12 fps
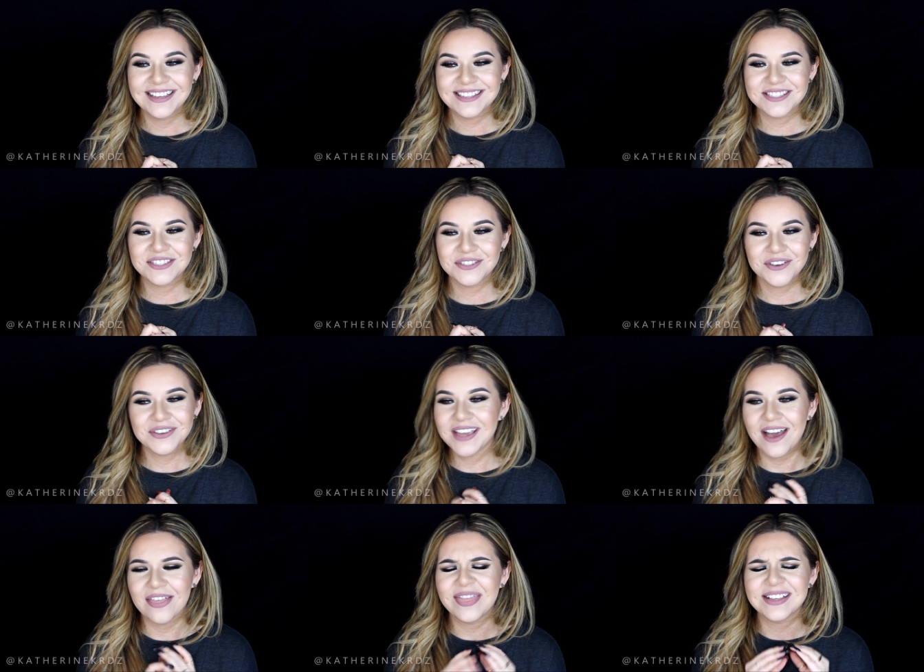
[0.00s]
So
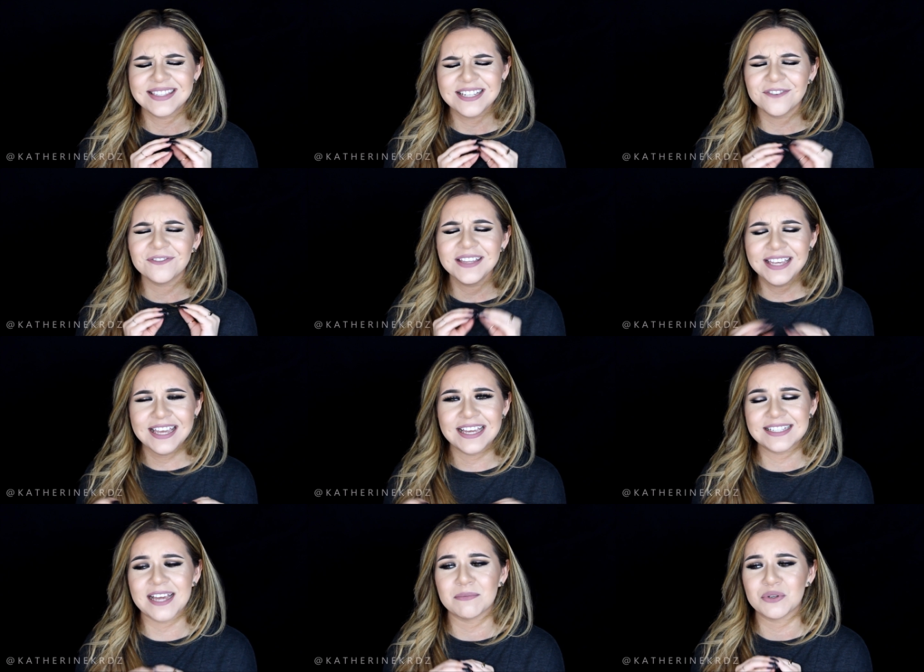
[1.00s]
yeah, that's definitely
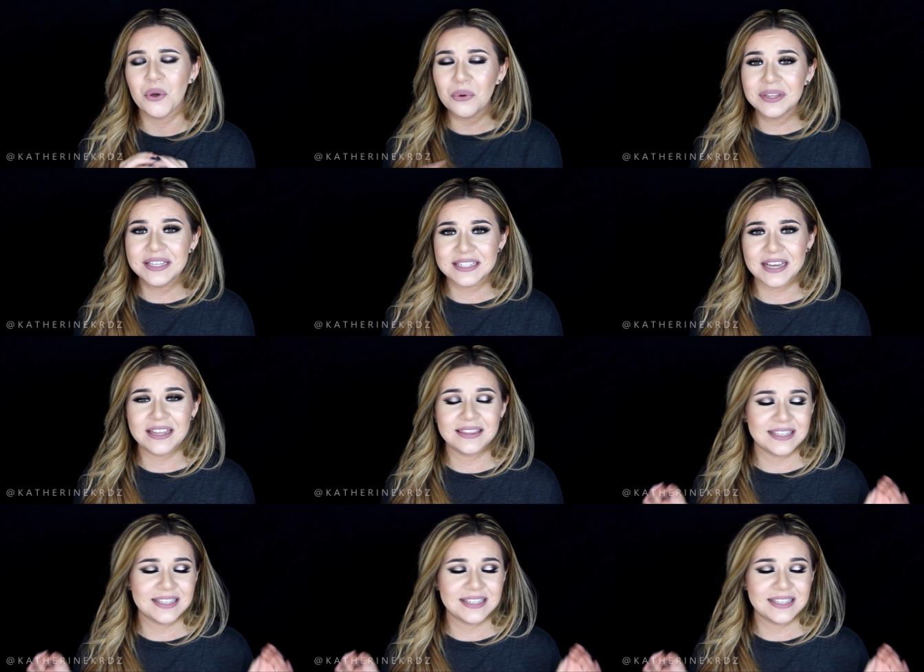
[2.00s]
it. I'm totally done.